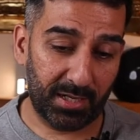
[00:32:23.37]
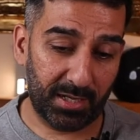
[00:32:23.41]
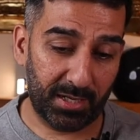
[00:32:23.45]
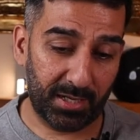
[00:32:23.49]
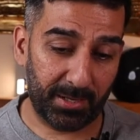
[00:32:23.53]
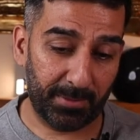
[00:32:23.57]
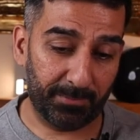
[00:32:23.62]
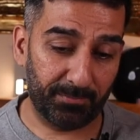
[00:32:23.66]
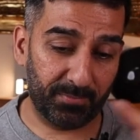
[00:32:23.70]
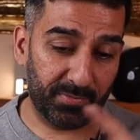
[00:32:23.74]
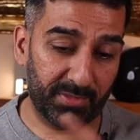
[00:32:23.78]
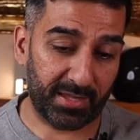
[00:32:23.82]

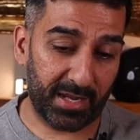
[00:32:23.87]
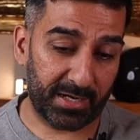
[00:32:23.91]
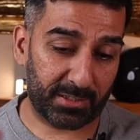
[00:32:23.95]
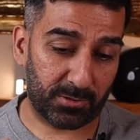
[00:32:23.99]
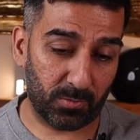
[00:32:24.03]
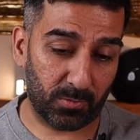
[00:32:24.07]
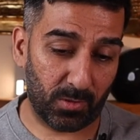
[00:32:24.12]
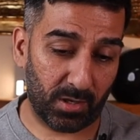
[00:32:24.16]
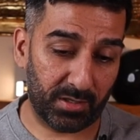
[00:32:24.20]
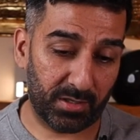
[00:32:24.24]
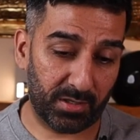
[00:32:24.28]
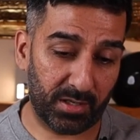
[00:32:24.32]

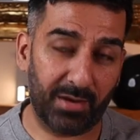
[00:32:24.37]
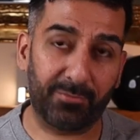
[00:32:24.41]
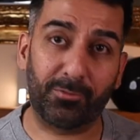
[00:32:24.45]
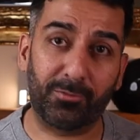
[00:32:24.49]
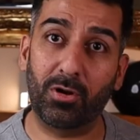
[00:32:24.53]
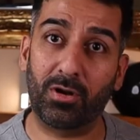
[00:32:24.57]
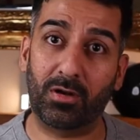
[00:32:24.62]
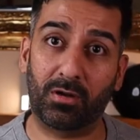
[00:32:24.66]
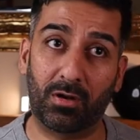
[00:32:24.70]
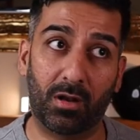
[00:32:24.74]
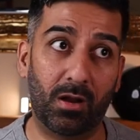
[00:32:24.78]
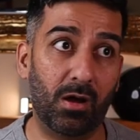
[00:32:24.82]
Next one,
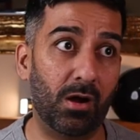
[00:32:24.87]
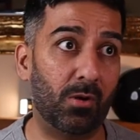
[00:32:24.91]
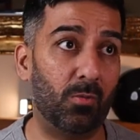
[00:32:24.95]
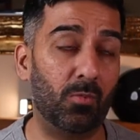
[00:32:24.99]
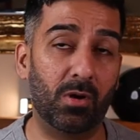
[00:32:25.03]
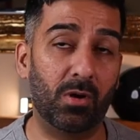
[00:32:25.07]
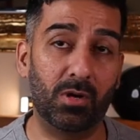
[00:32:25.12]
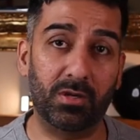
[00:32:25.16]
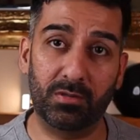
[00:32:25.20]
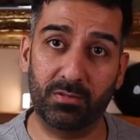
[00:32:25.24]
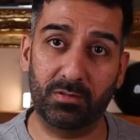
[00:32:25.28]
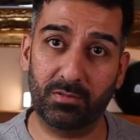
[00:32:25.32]
I've got a
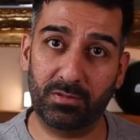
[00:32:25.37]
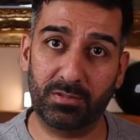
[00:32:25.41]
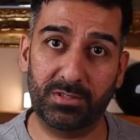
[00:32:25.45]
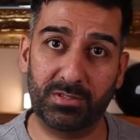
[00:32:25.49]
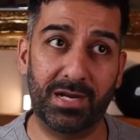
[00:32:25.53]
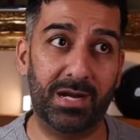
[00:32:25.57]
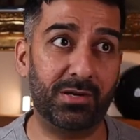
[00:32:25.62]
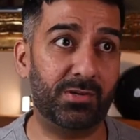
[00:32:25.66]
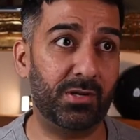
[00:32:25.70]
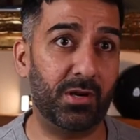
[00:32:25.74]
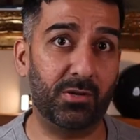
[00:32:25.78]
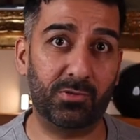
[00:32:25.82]
Clark one.
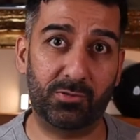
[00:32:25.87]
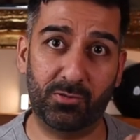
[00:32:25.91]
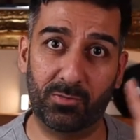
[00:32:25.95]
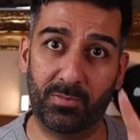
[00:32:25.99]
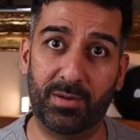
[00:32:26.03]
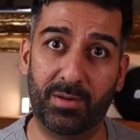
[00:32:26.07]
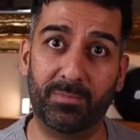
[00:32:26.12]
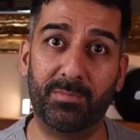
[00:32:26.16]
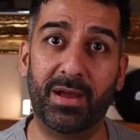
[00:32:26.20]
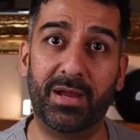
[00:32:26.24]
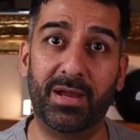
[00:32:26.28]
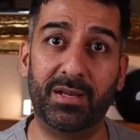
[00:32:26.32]
Shout out
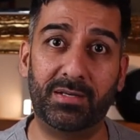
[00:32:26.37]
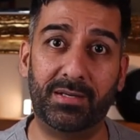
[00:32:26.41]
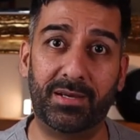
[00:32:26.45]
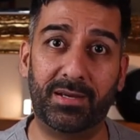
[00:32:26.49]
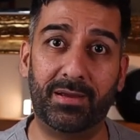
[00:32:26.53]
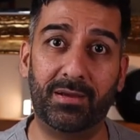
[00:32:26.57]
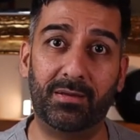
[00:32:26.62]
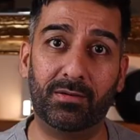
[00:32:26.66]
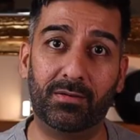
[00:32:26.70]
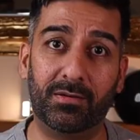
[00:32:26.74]
to my mate